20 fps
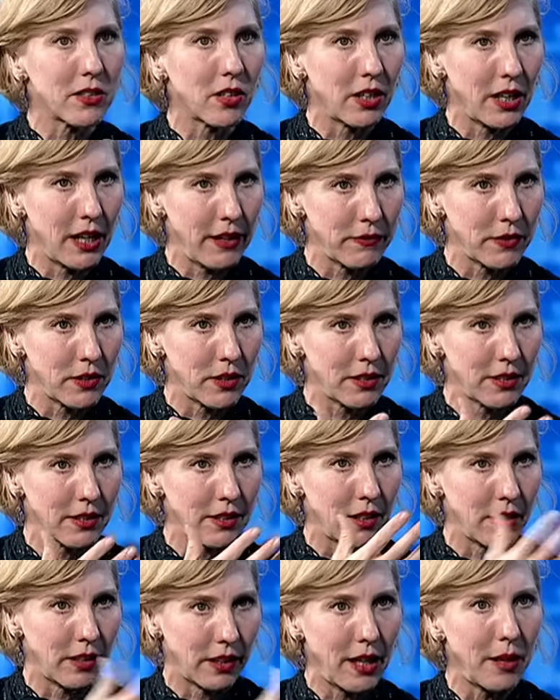are going to have
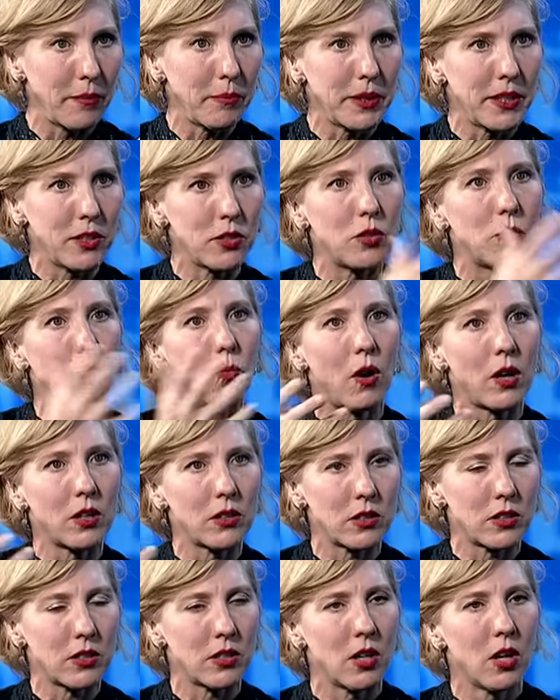uh, companies who
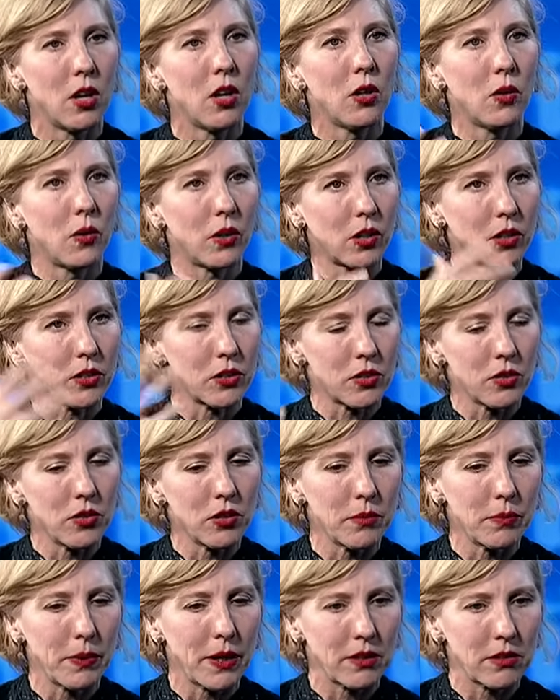want, who hmm. are concerned
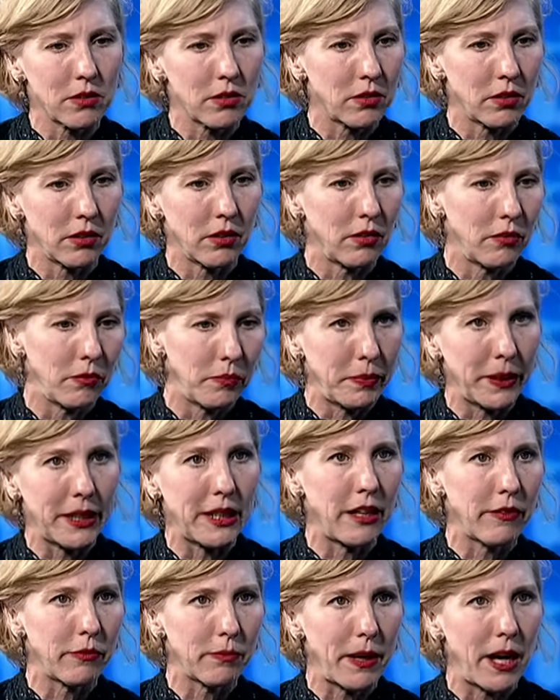about uh, being
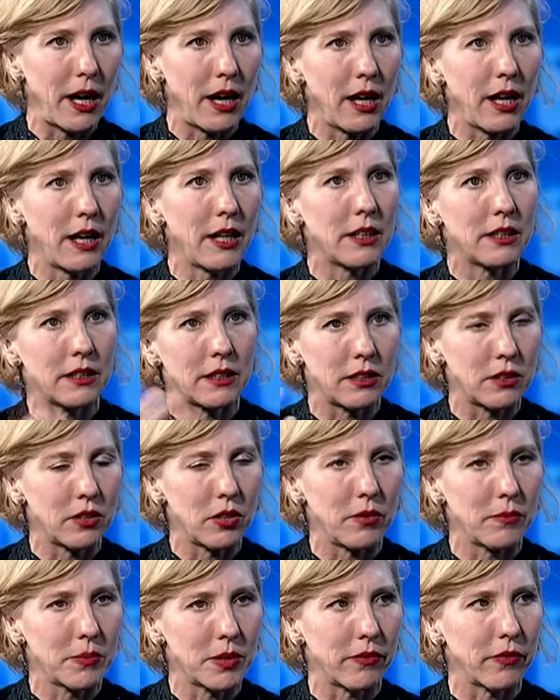left behind in
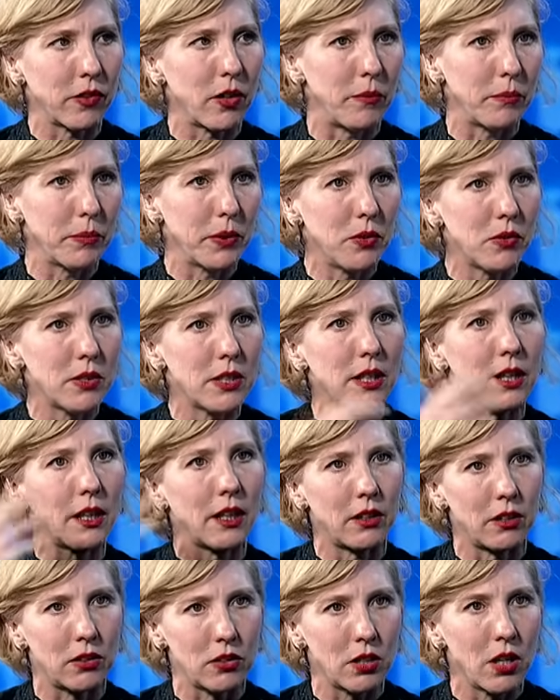terms of computing, and,
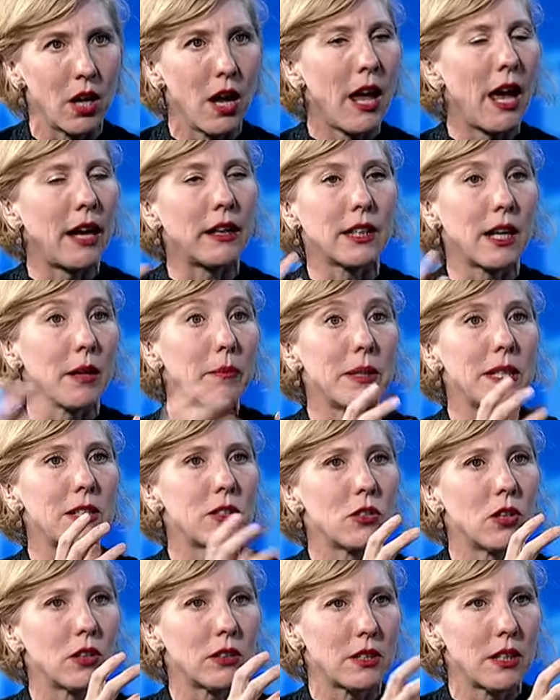yes. and companies
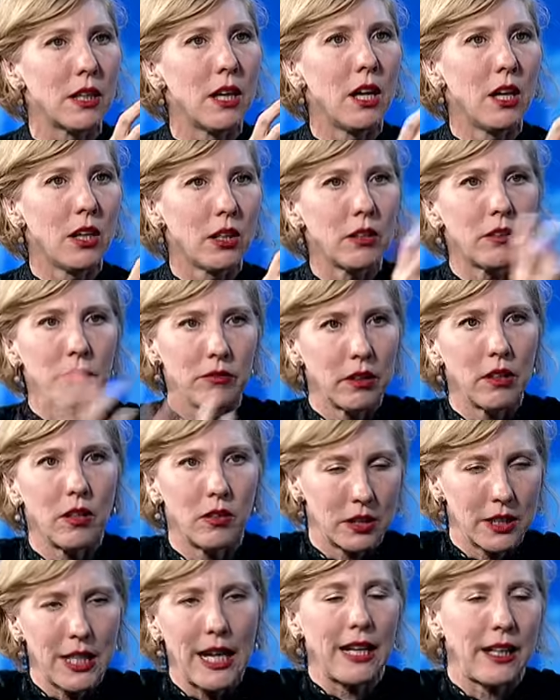not
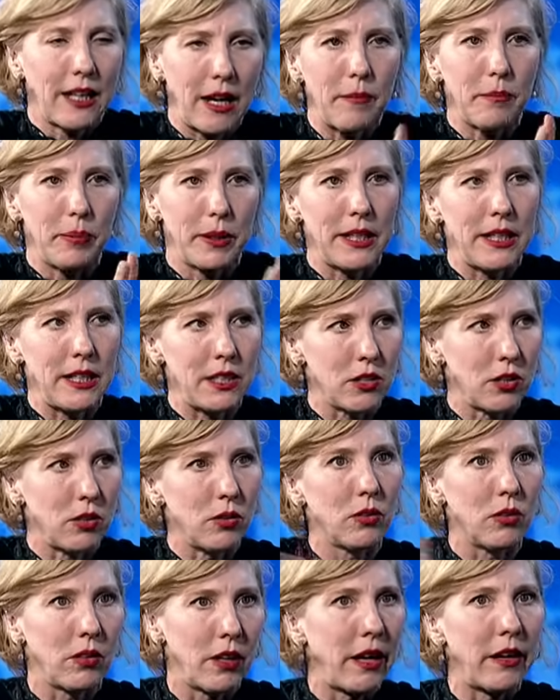tech companies
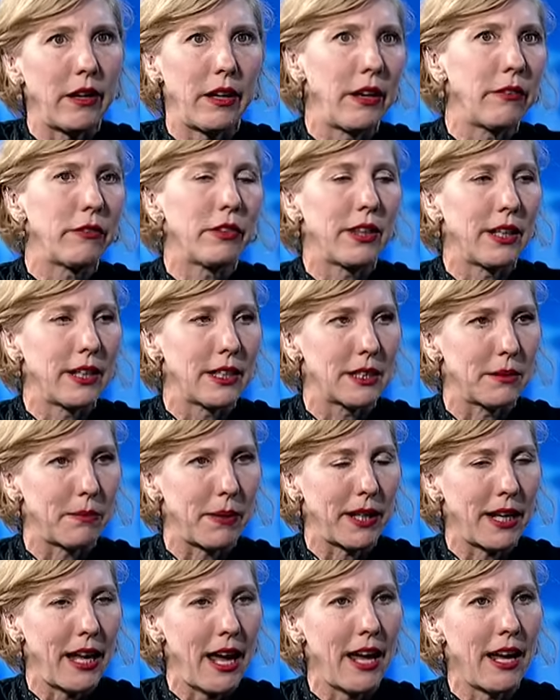who everything is
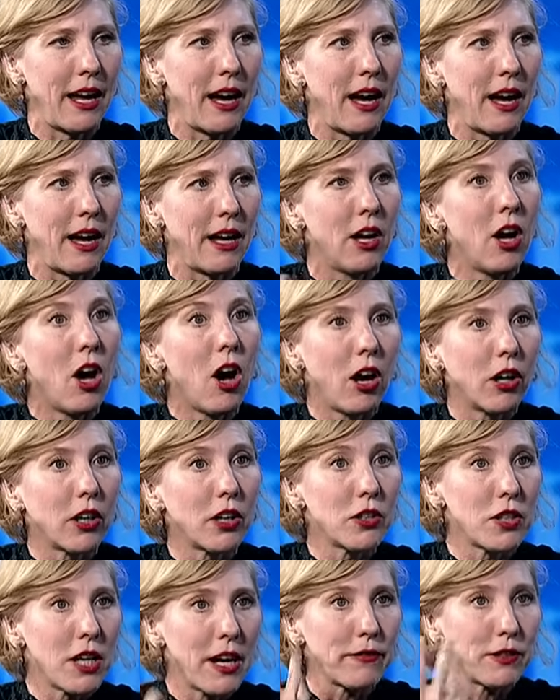about no. AI are
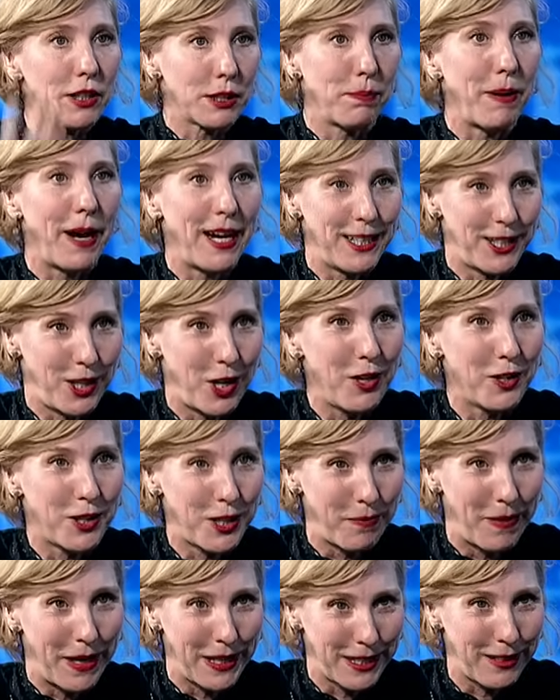going to have to spend yeah. huge
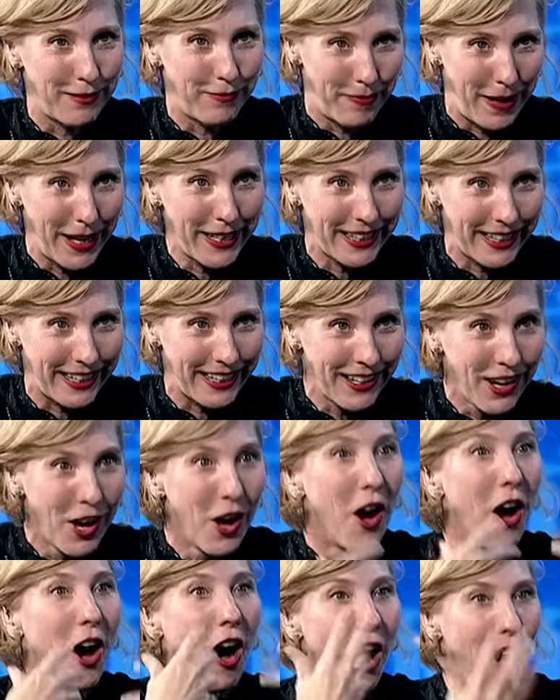amounts of money
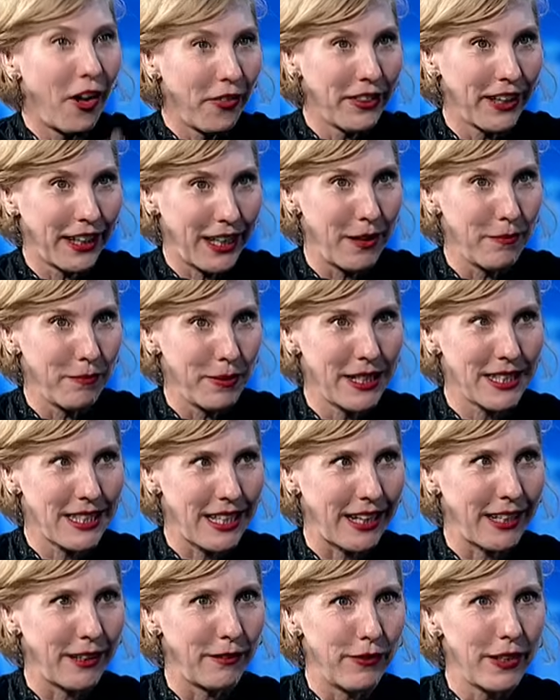on the companies
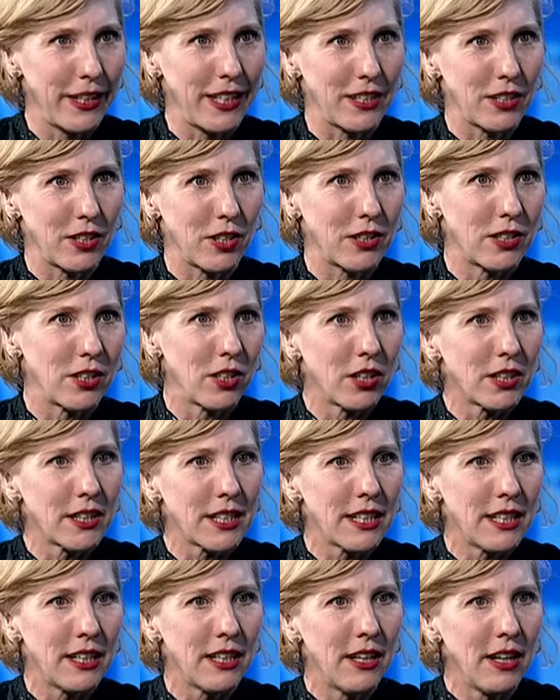like yes. Nvidia. So it's not
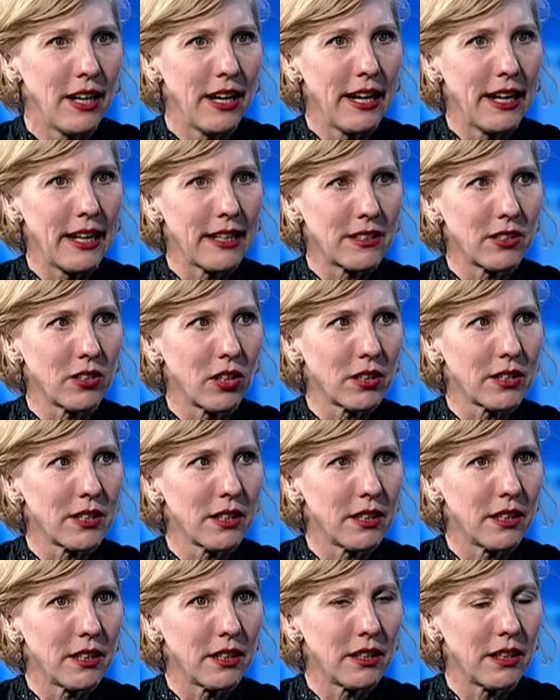a it's not
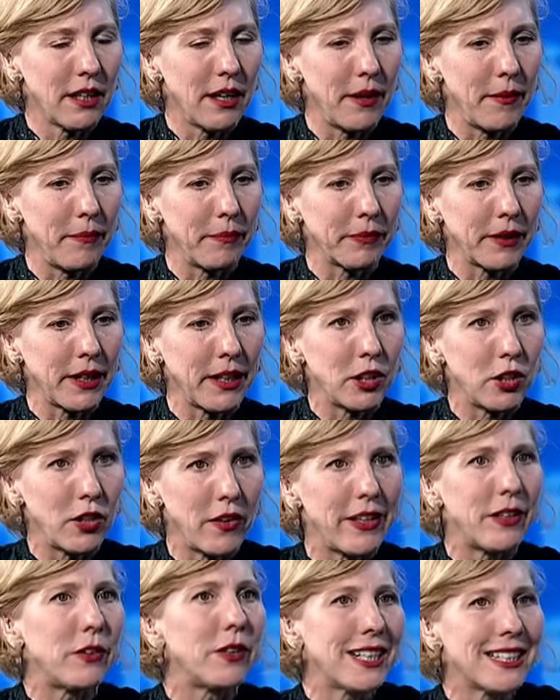a um, you know
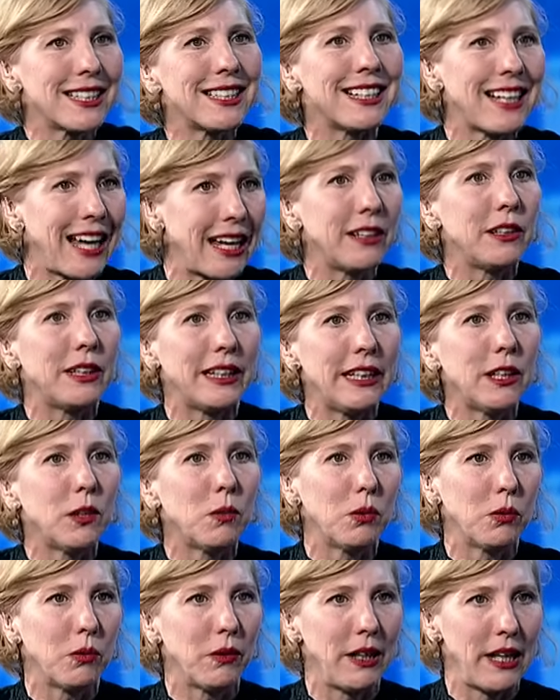there is an
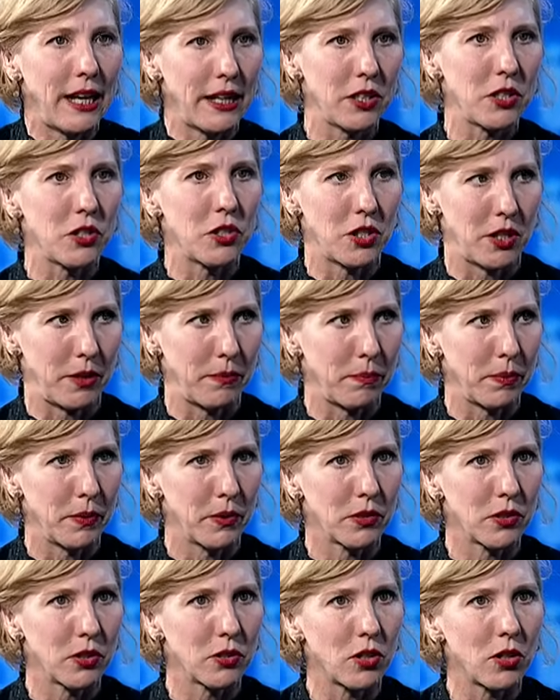unequal relationship.
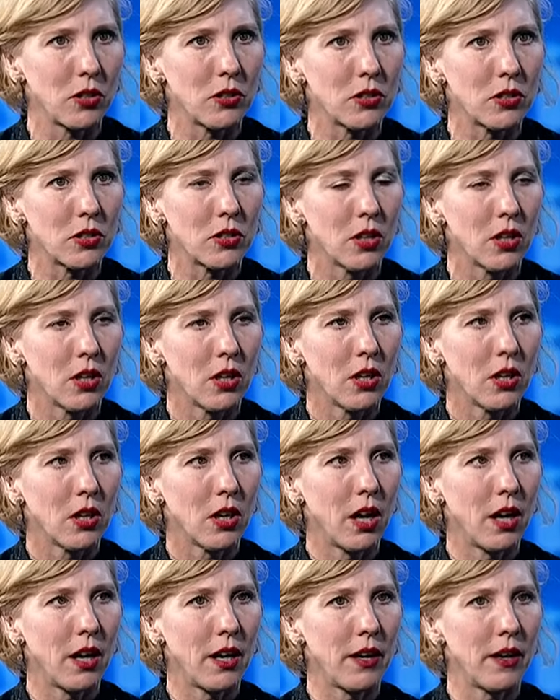So don't.
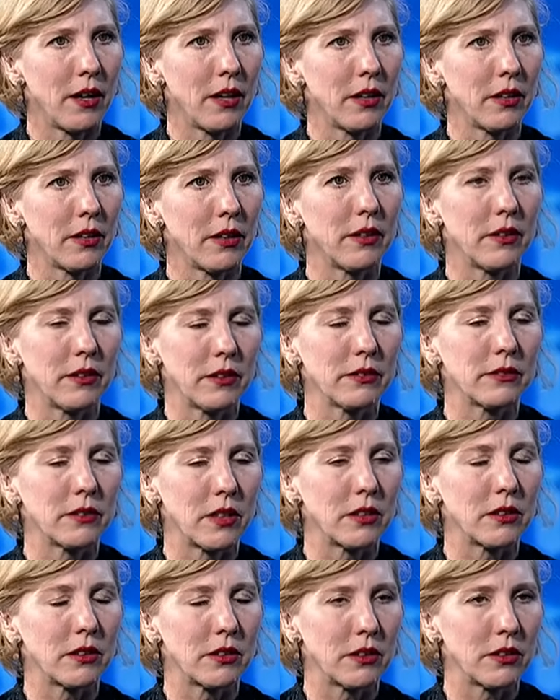Uh,
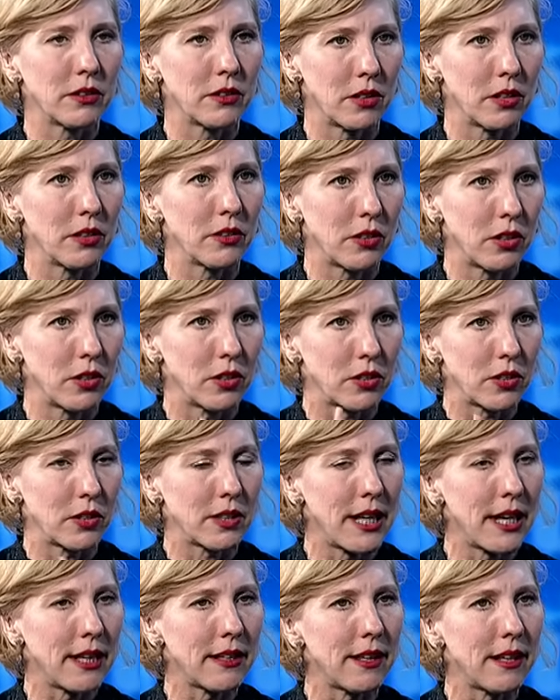you know, so Look,
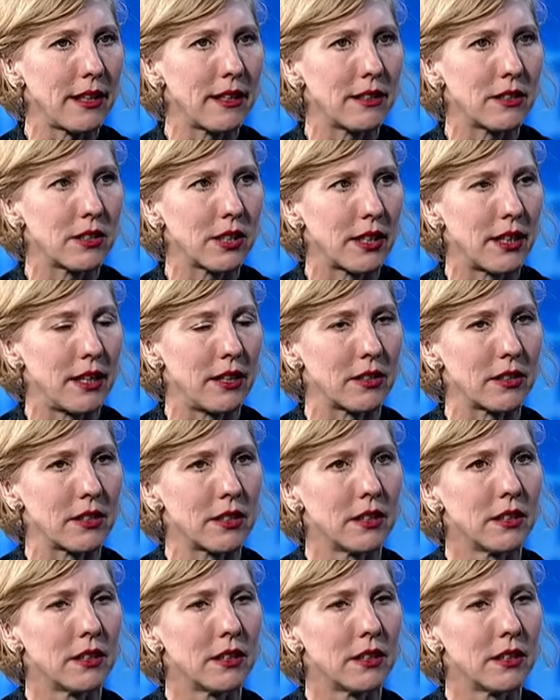it's, it's all, it's all.